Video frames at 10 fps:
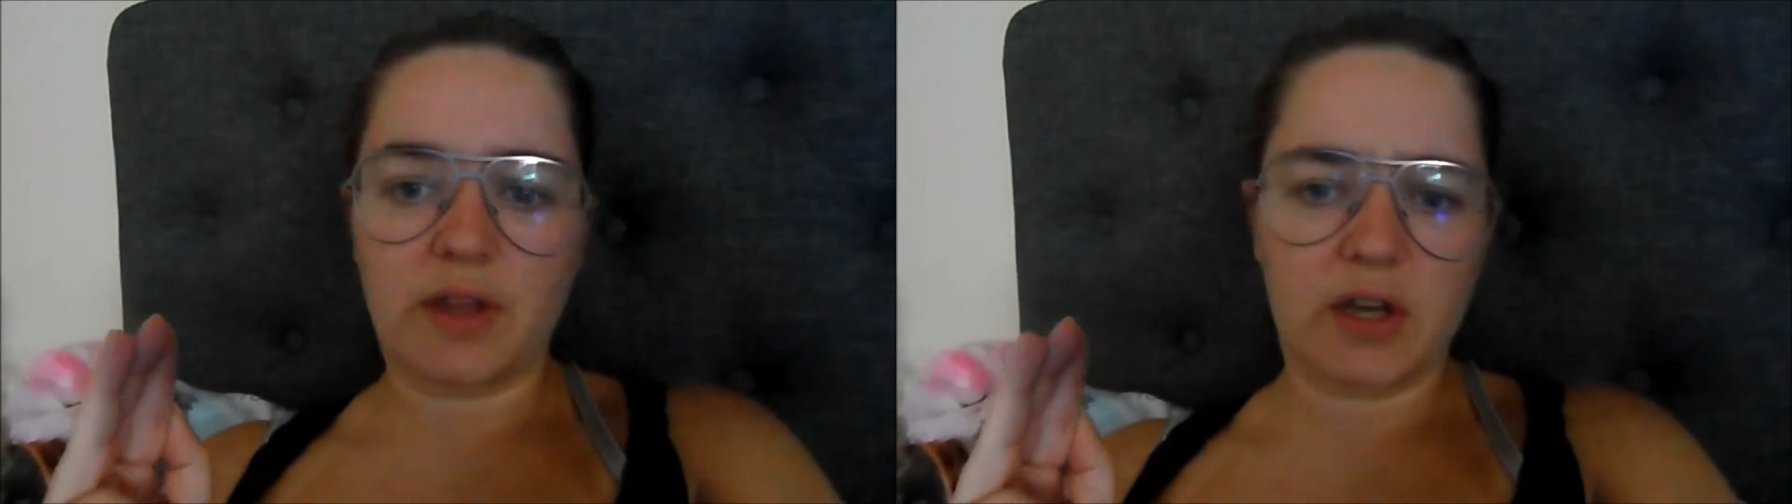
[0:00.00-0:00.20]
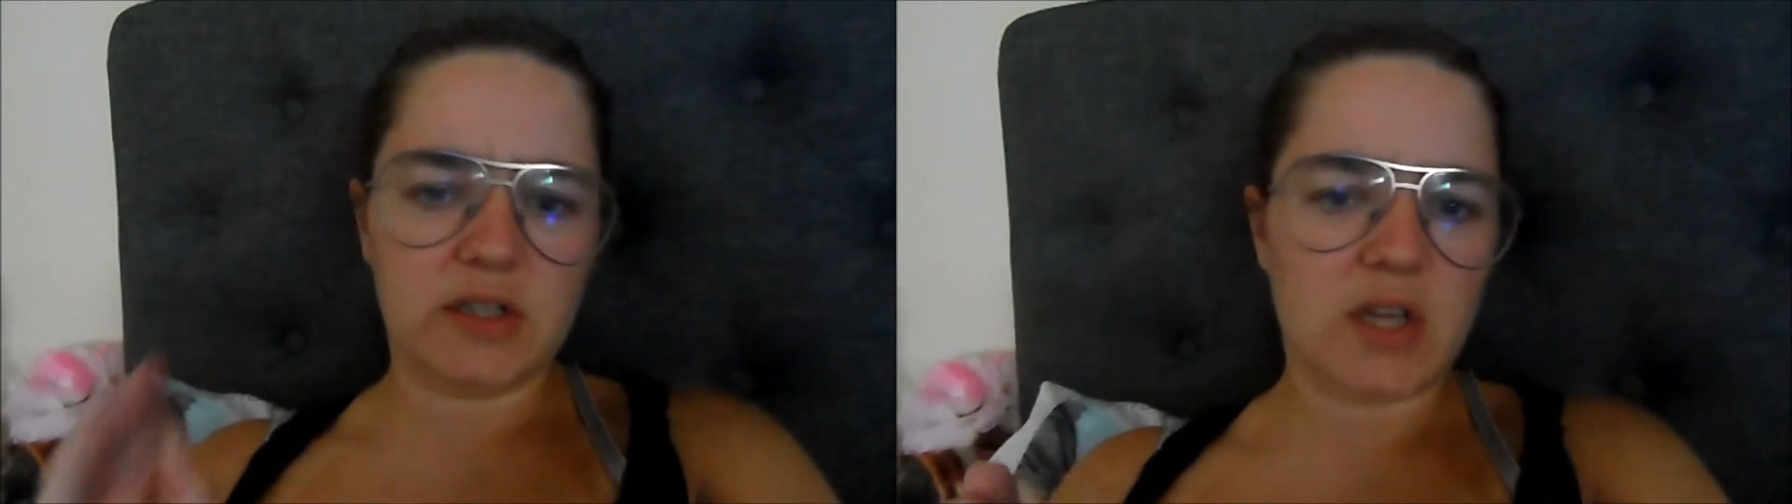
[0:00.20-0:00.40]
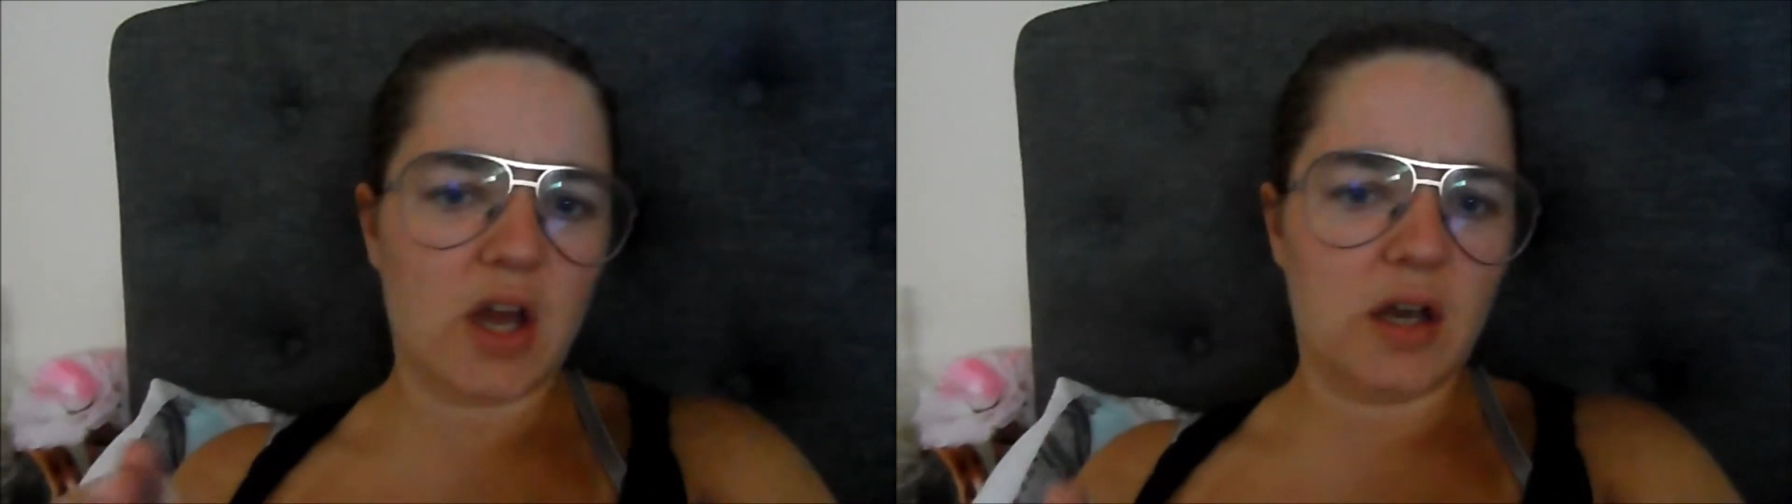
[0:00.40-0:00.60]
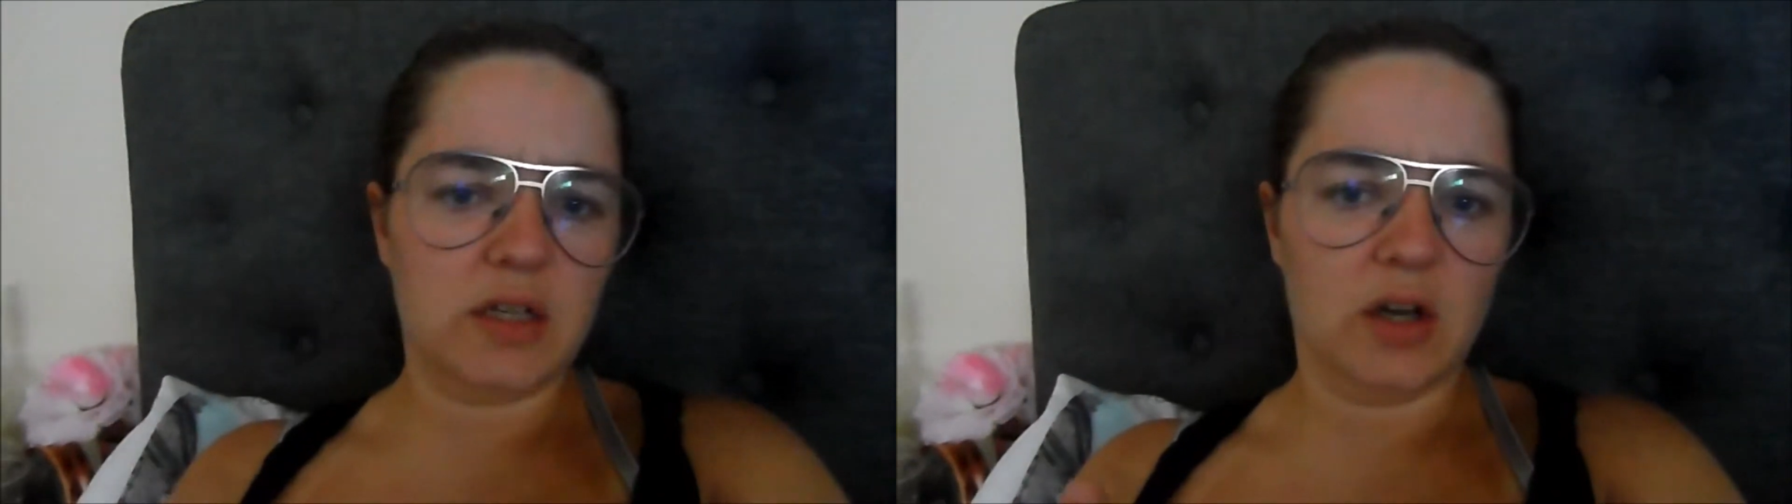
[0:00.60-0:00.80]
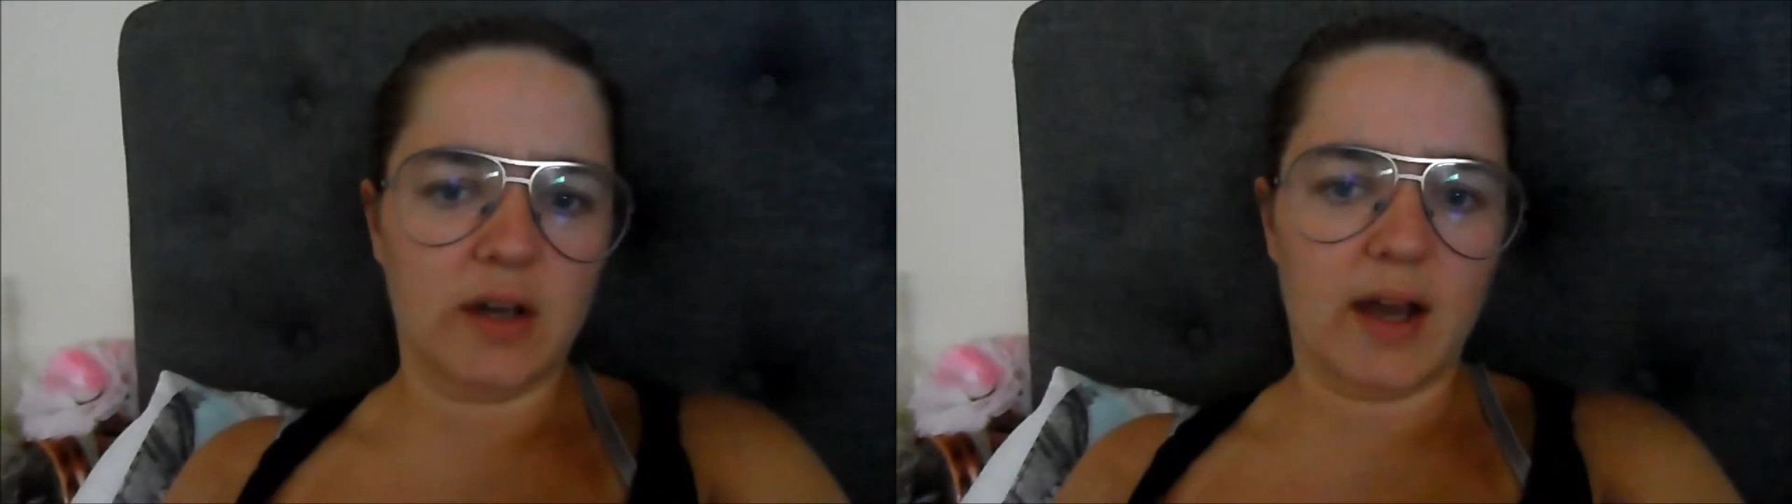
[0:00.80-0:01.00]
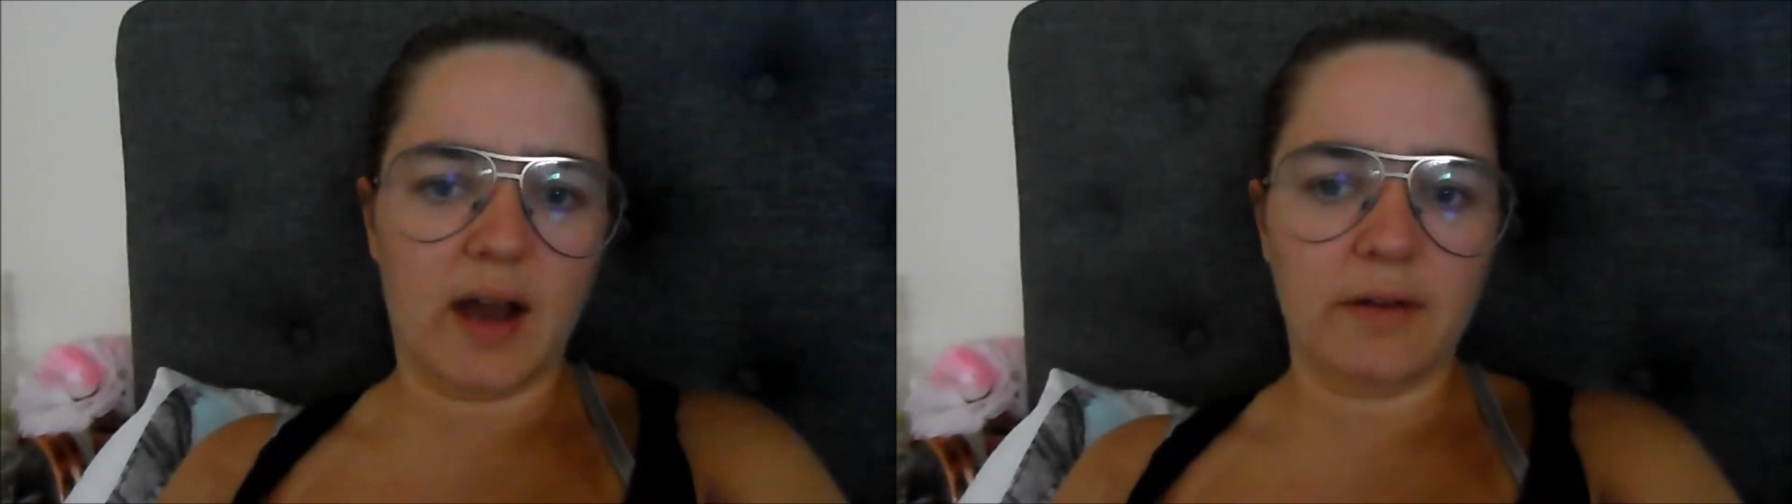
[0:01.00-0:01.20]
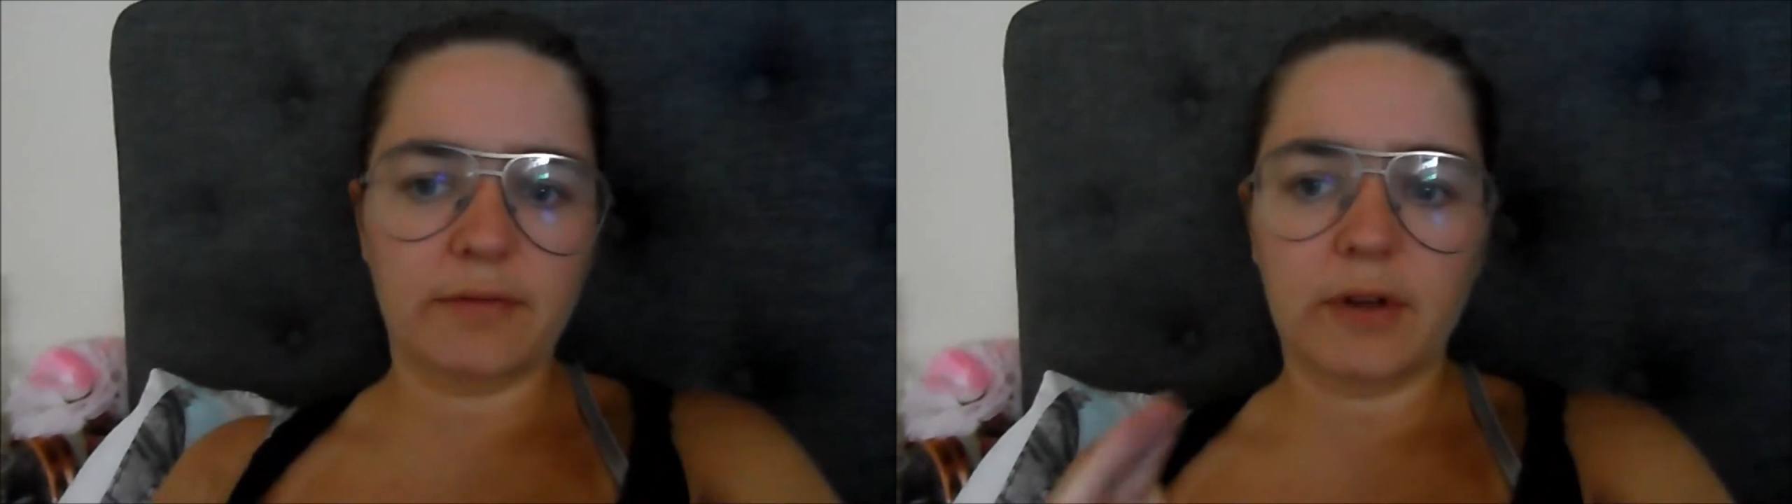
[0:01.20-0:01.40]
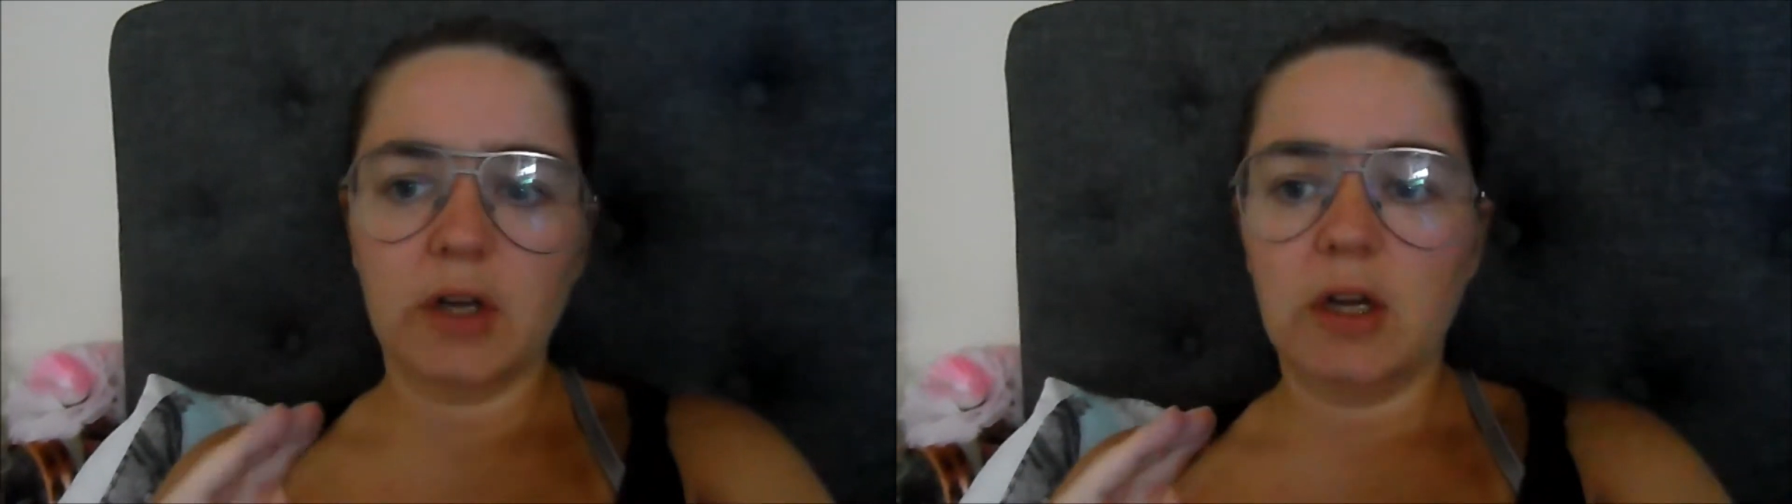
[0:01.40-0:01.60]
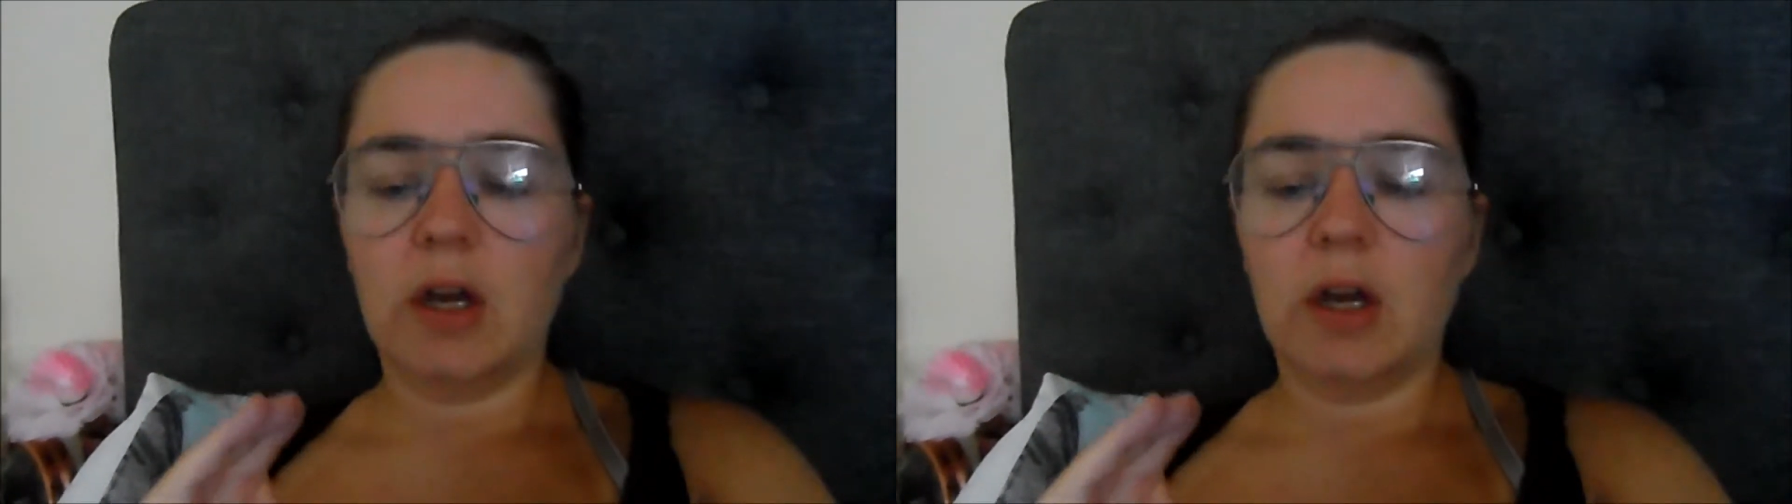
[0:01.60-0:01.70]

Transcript: I think it's Honey I have,